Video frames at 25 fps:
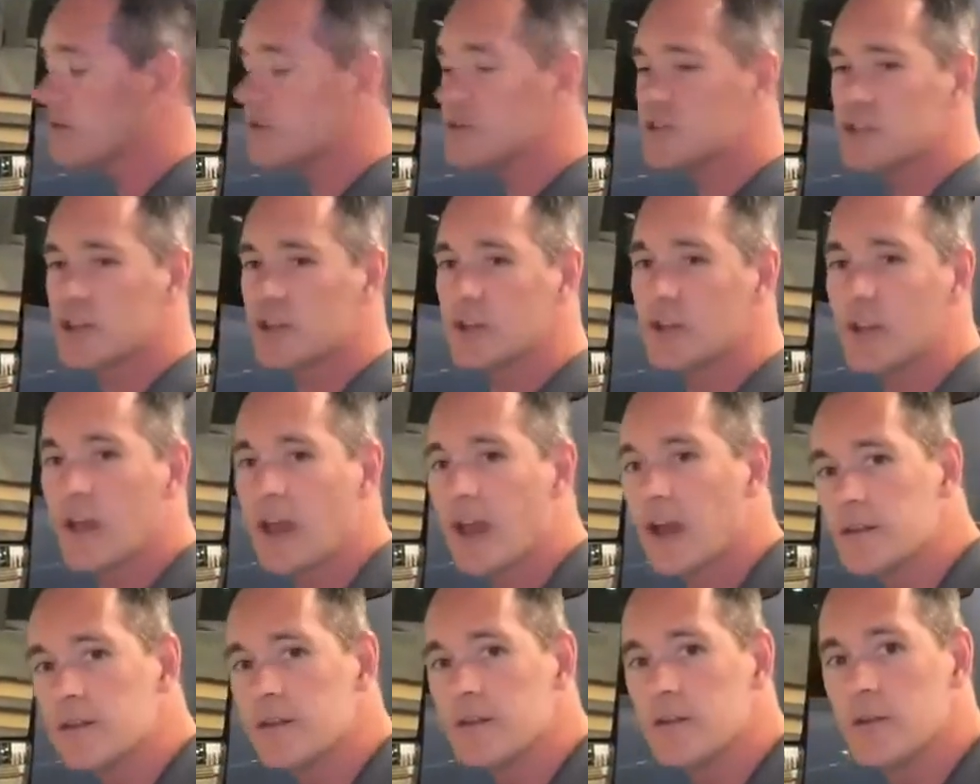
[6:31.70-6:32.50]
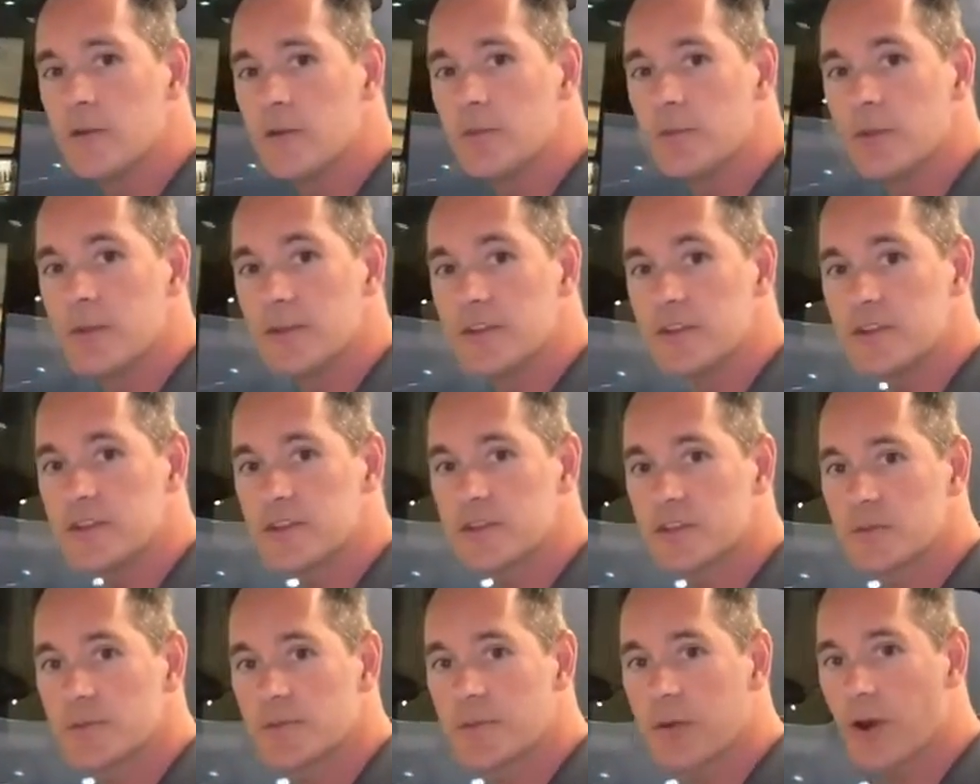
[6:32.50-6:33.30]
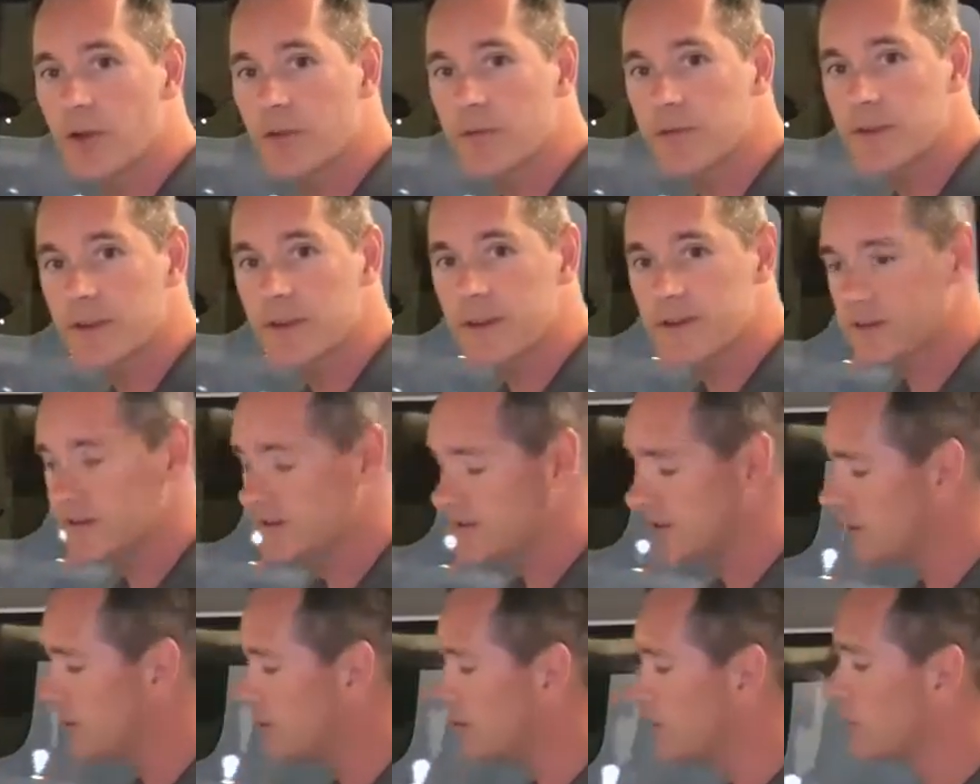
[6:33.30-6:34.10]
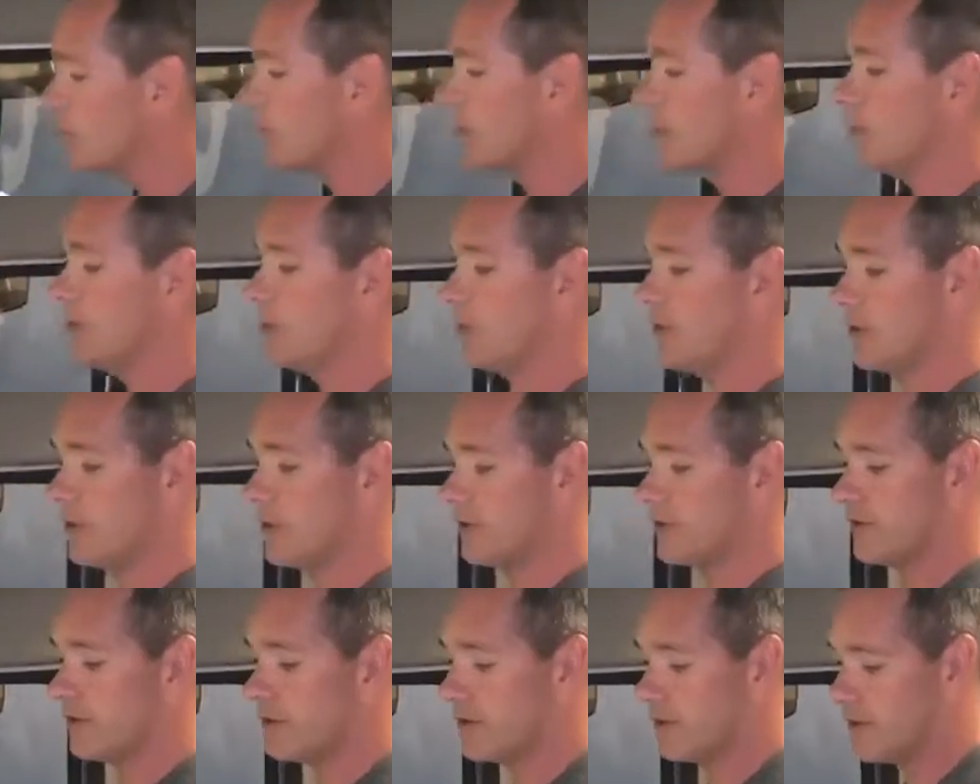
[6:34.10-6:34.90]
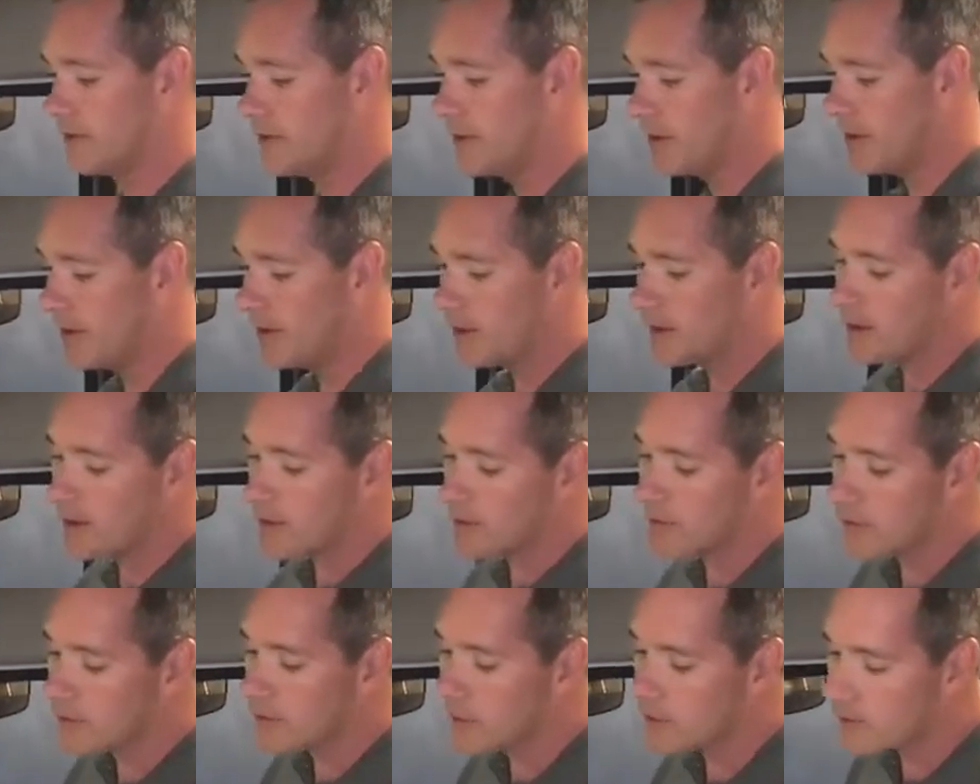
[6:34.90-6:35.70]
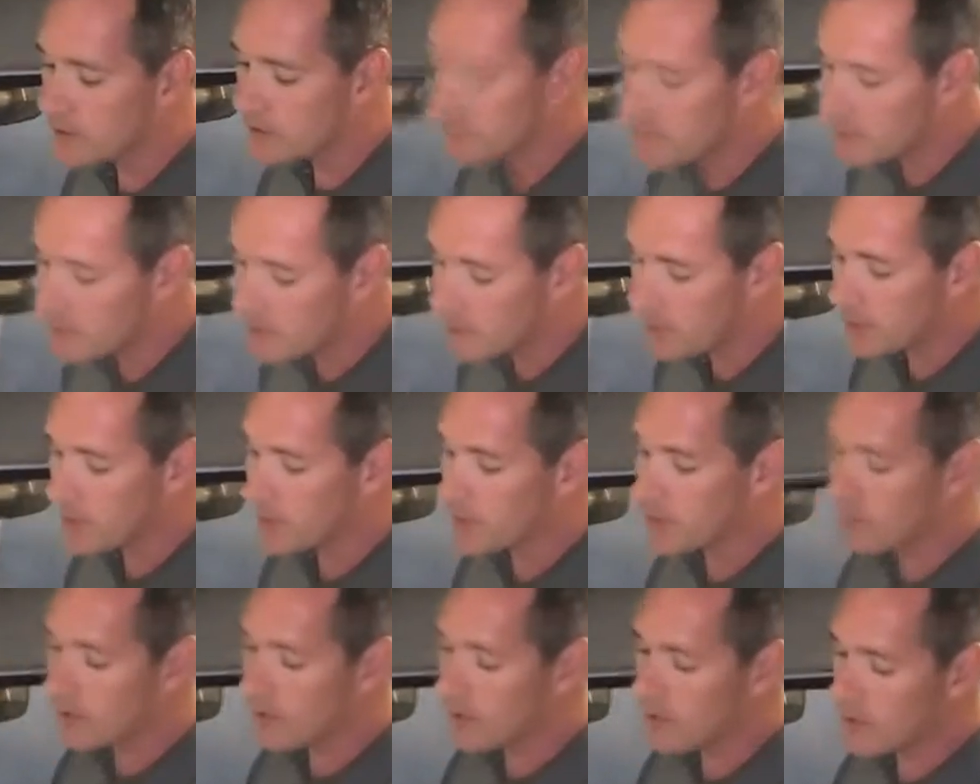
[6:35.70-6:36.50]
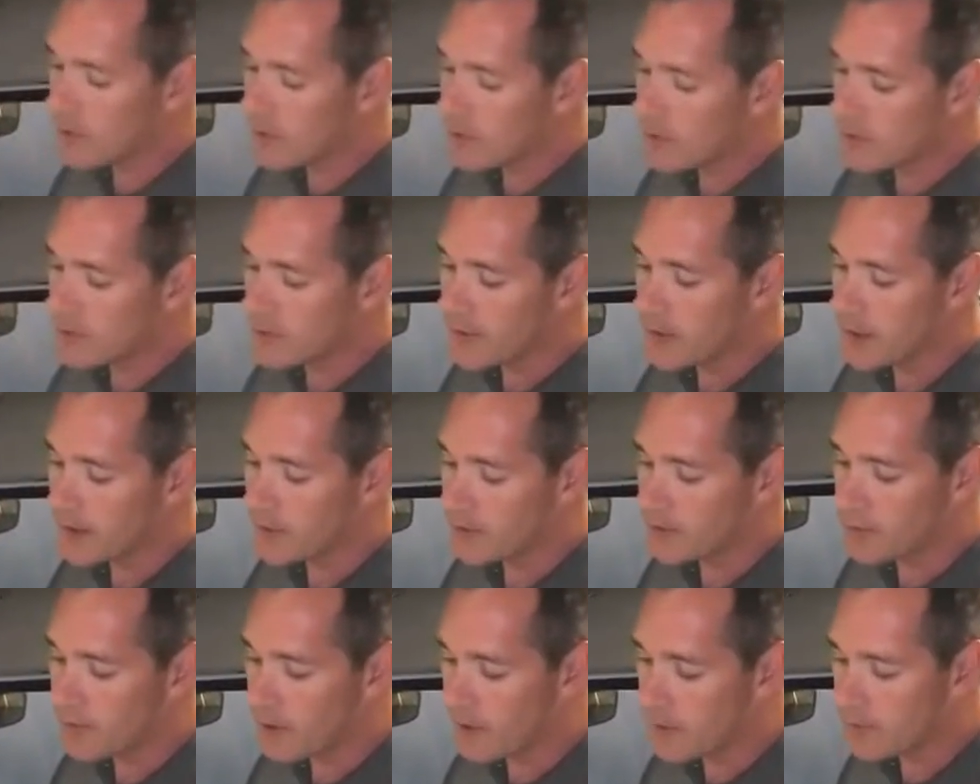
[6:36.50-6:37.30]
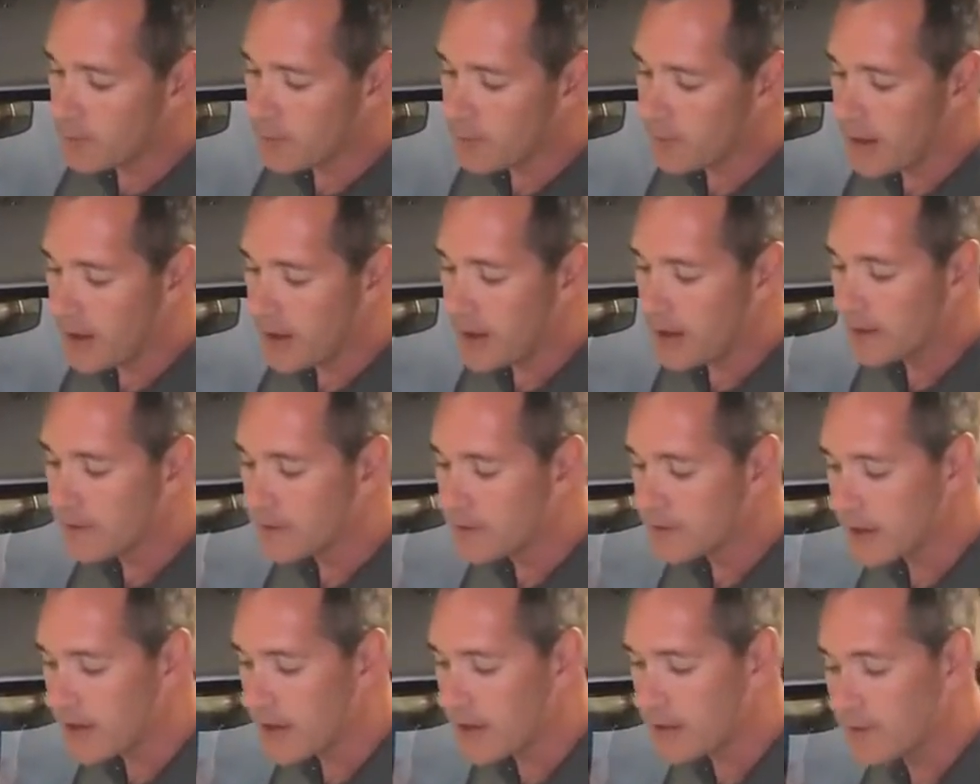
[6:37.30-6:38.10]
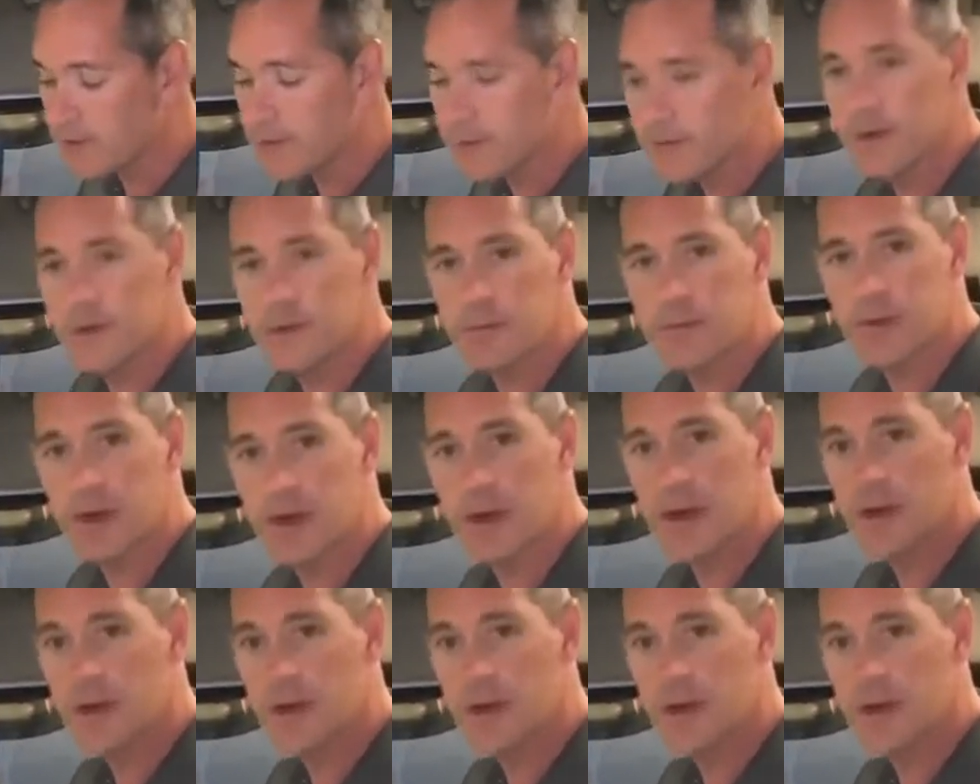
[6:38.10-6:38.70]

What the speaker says: going to show you how the new Position Perfect steering wheel works. So it's typical that Volvo has a foot